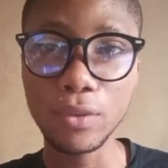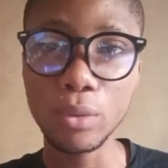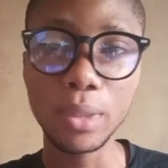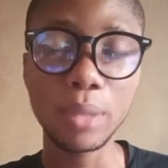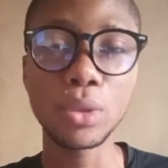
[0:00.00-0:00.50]

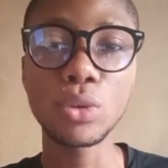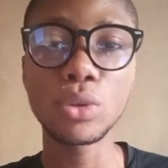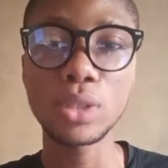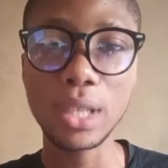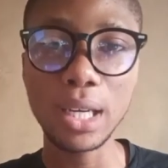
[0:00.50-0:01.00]
because
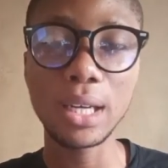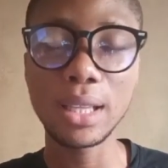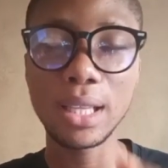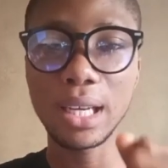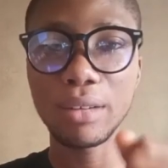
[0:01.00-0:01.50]
they
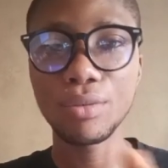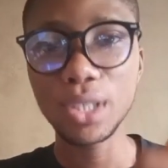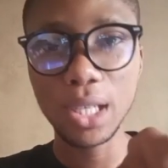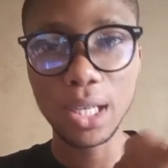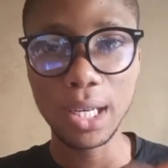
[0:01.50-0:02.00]
are rich in
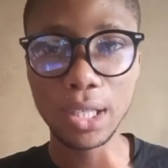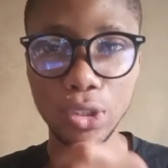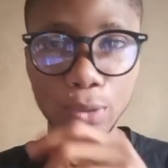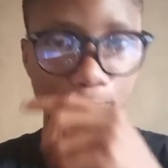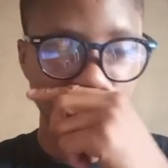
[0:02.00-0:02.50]
calcium.
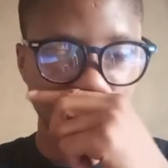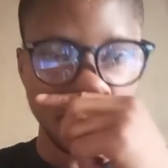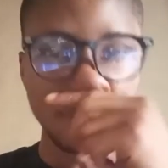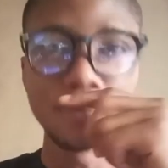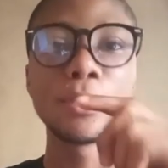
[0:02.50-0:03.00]

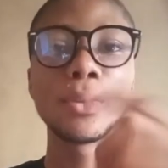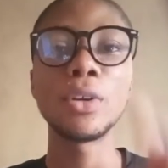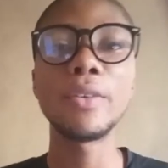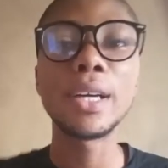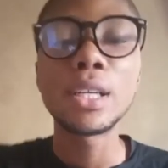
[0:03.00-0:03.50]

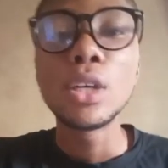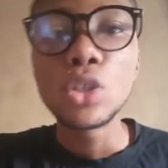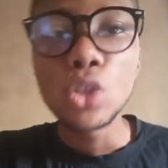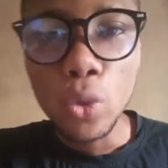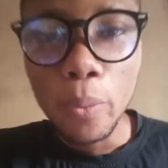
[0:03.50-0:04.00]
Alright,
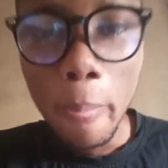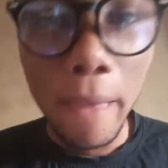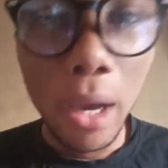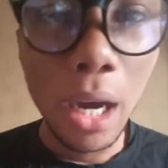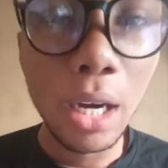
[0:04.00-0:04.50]
so
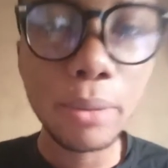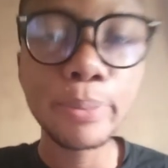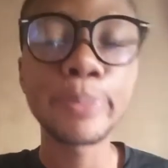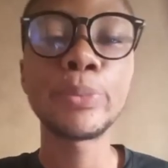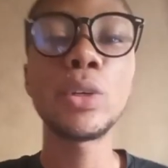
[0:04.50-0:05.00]

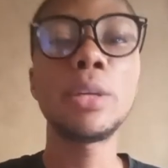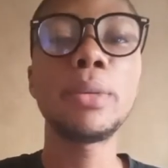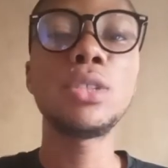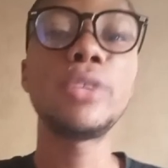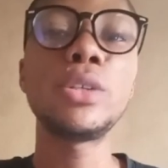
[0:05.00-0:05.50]
what am I
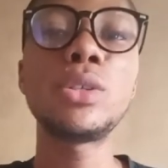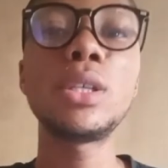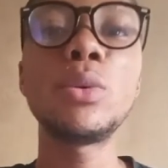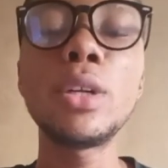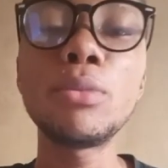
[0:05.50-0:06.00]
trying to say? What
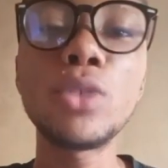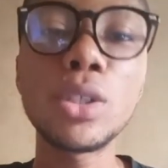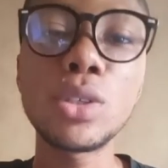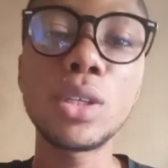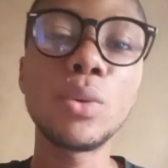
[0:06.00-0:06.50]
I'm trying to
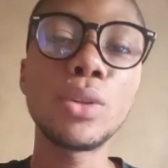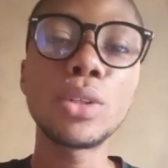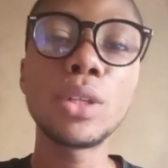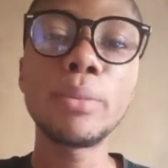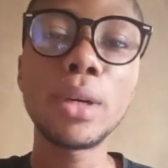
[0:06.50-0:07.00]
say, we are talking
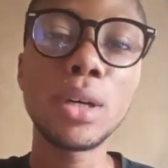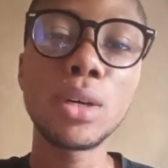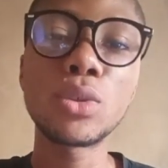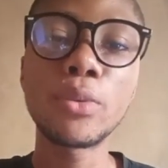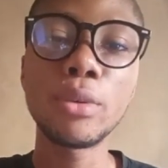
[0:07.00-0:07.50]
about how to
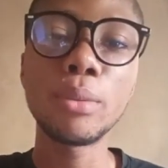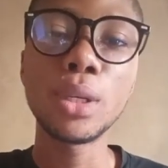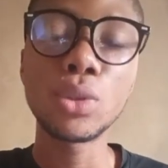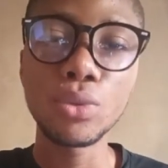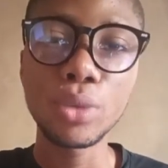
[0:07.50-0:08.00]
formulate
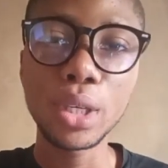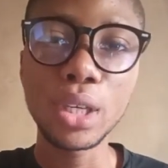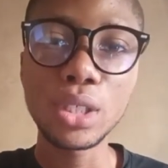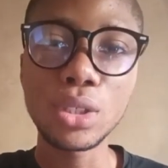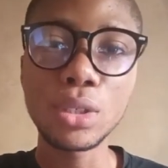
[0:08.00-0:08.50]
100
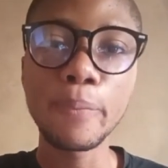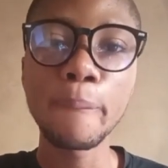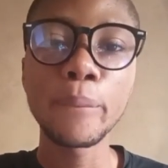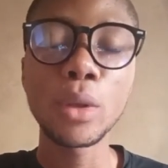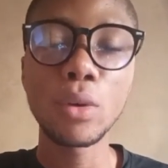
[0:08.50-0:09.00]
kg
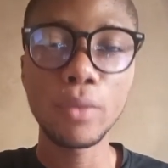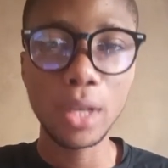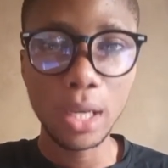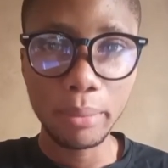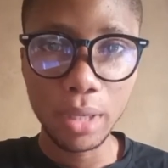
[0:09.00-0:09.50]
of layer
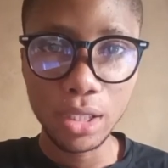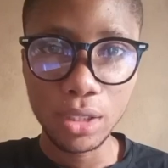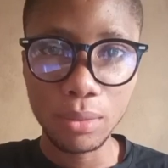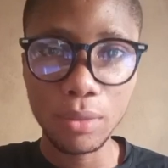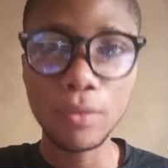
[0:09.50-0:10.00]
match
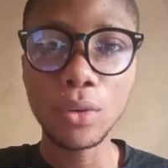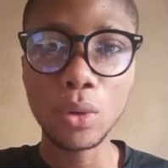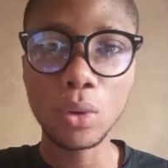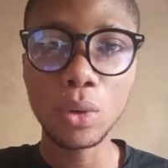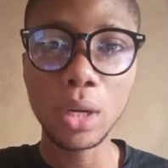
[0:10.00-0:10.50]
for
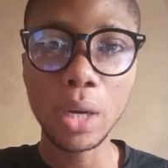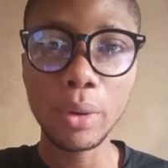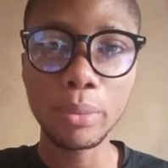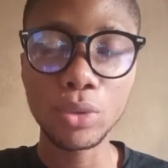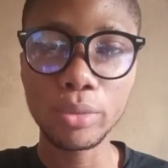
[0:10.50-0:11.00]
our
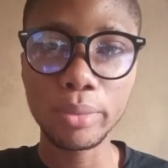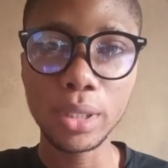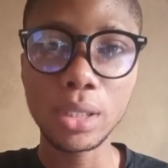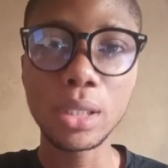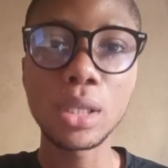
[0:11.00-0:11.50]
poultry birds.
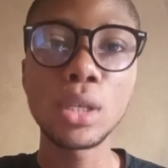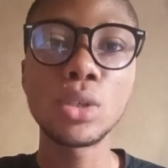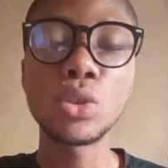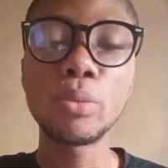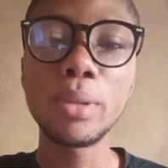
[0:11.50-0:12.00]
So
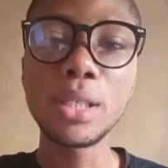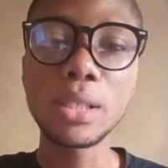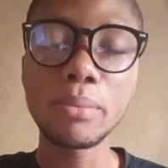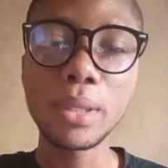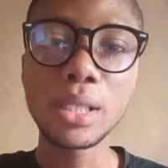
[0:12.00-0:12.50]
please
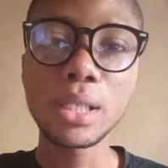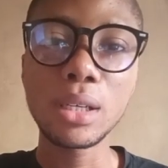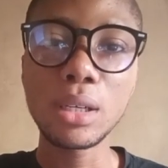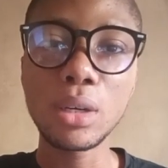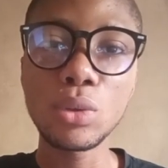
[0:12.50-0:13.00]
I
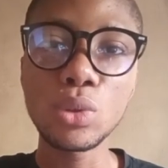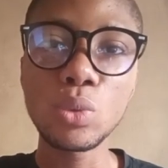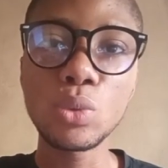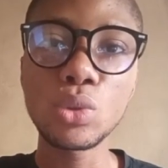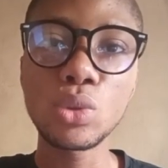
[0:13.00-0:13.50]
also
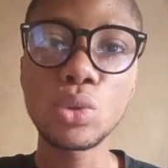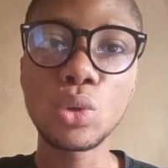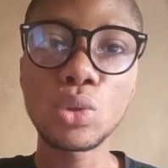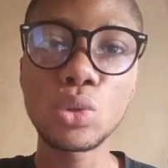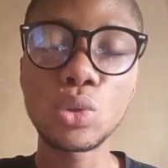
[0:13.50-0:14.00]
want you all
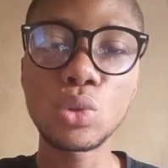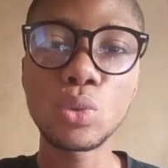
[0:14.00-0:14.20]
to